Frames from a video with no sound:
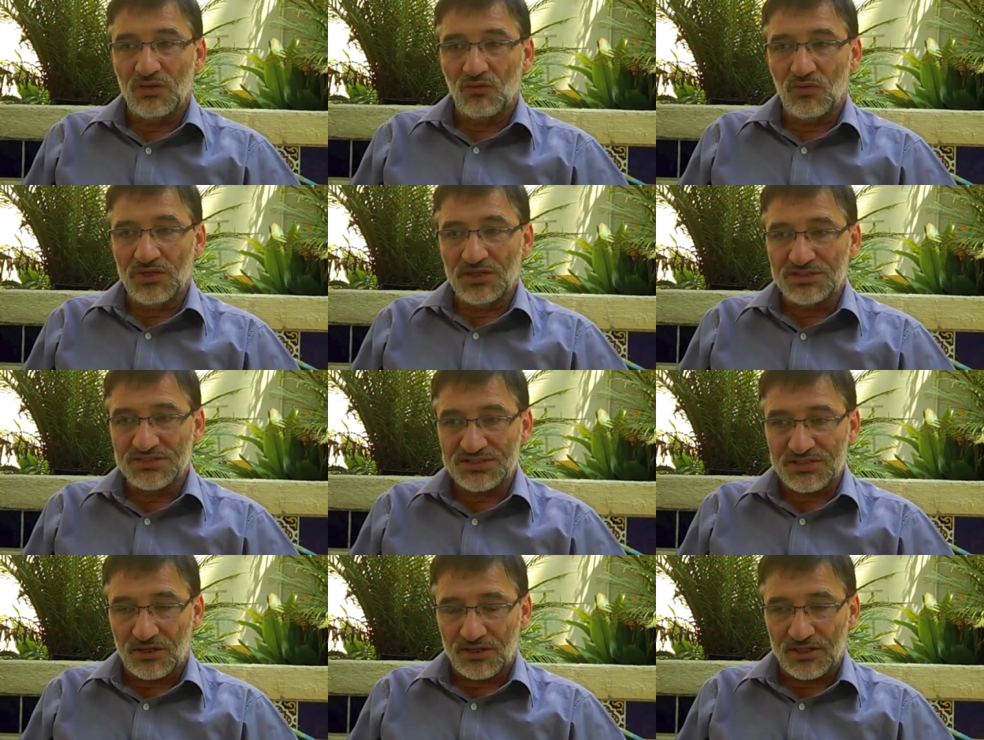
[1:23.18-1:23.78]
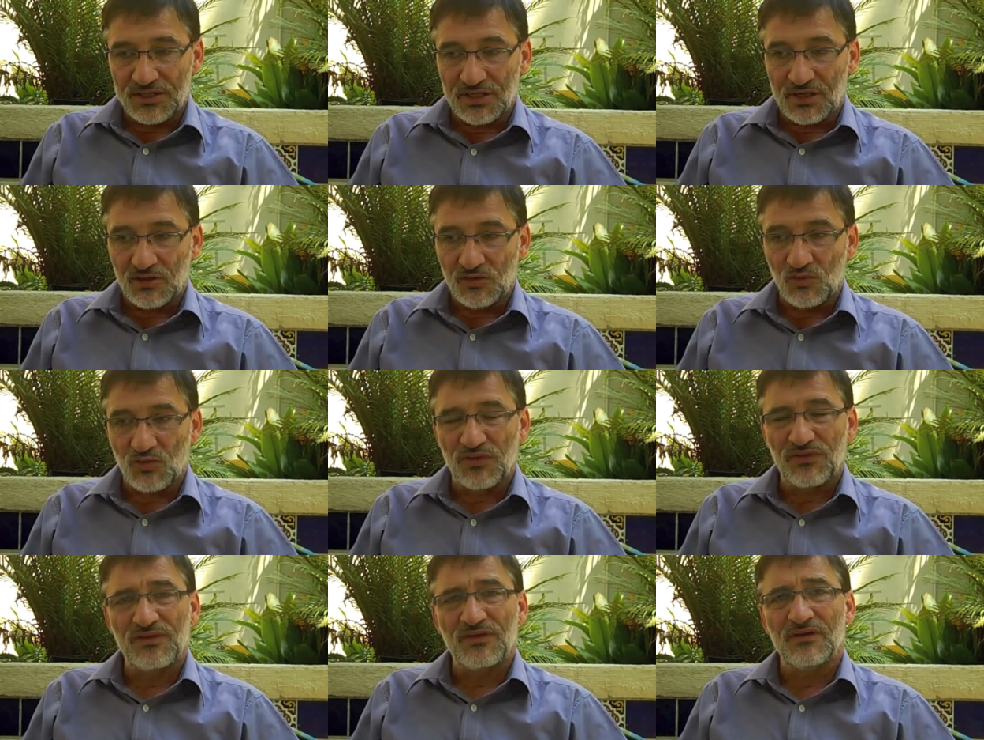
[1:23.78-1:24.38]
We started
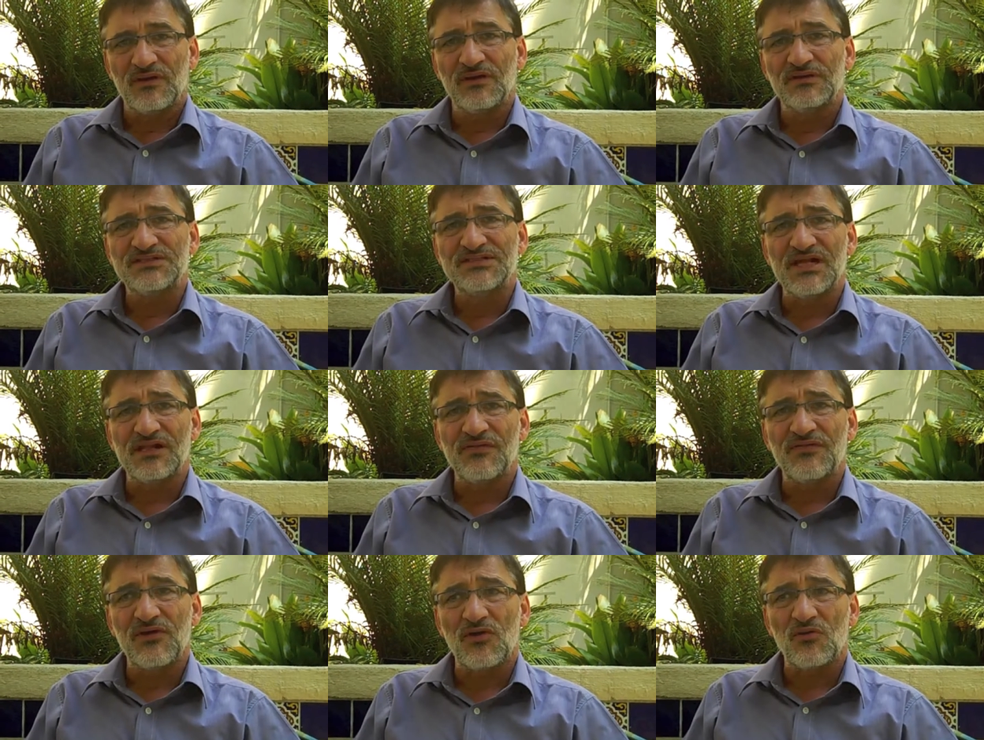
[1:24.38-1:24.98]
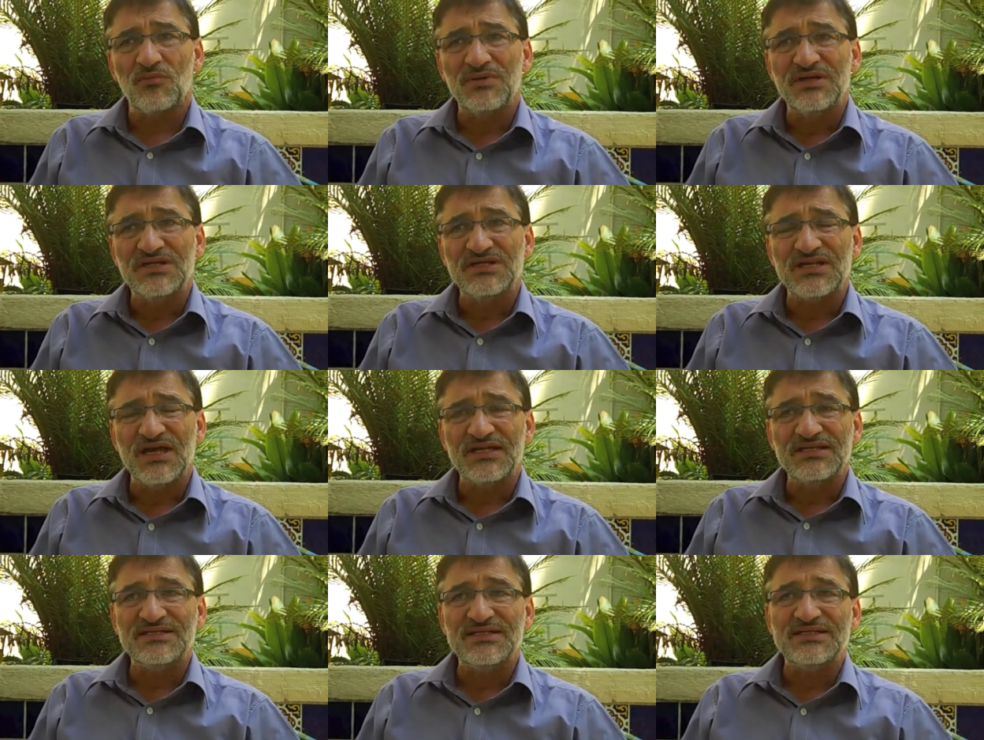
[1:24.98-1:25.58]
out with the cell therapy in
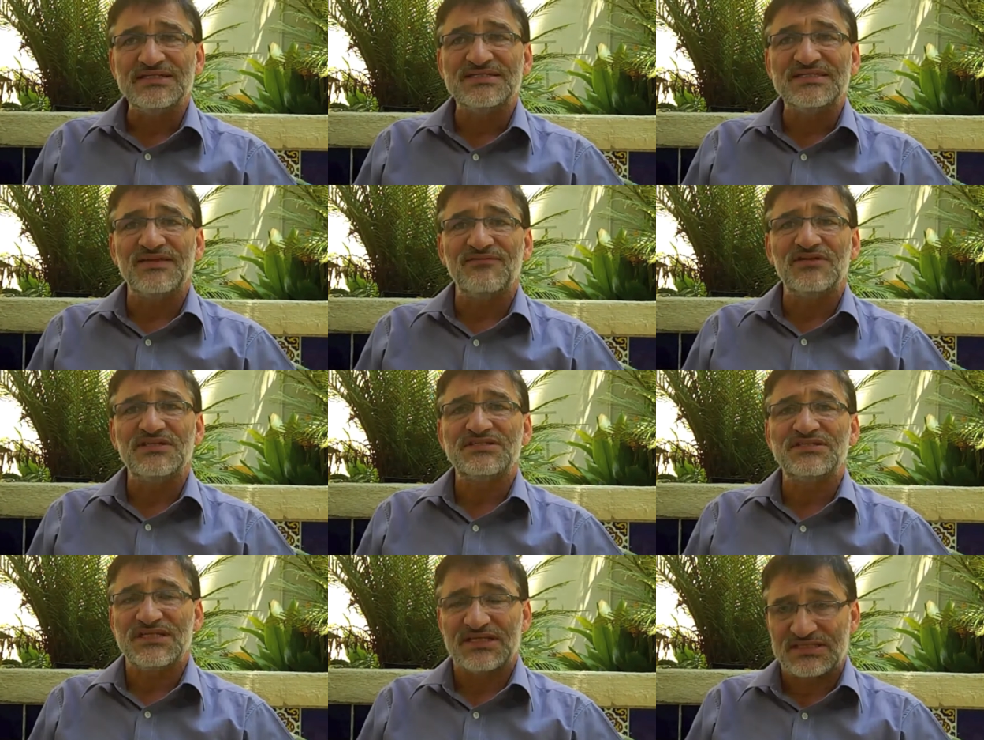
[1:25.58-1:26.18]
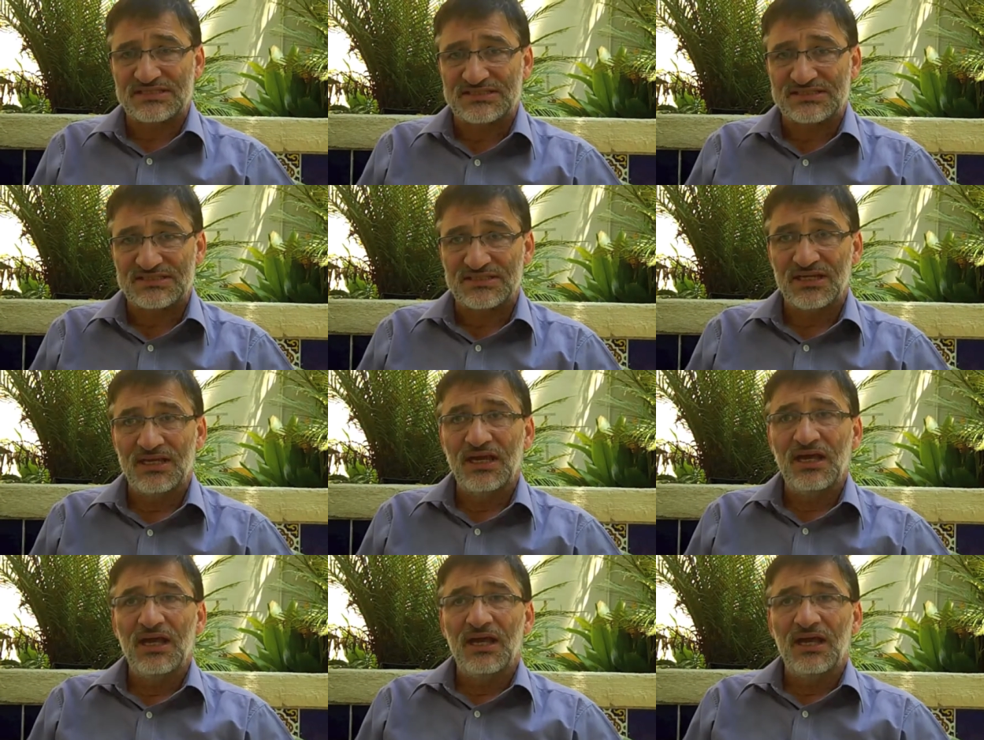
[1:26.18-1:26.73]
1976.